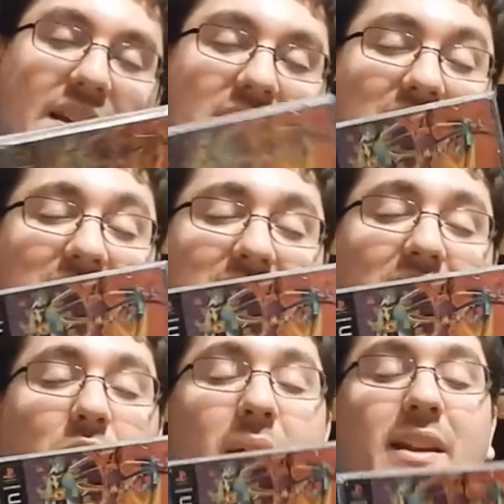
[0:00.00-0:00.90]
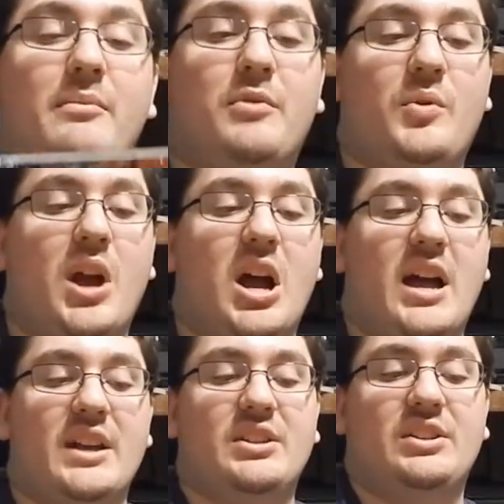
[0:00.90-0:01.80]
Silhouette
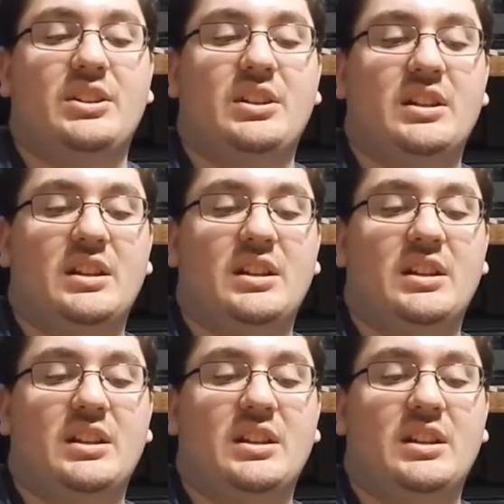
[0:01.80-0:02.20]
Mirage.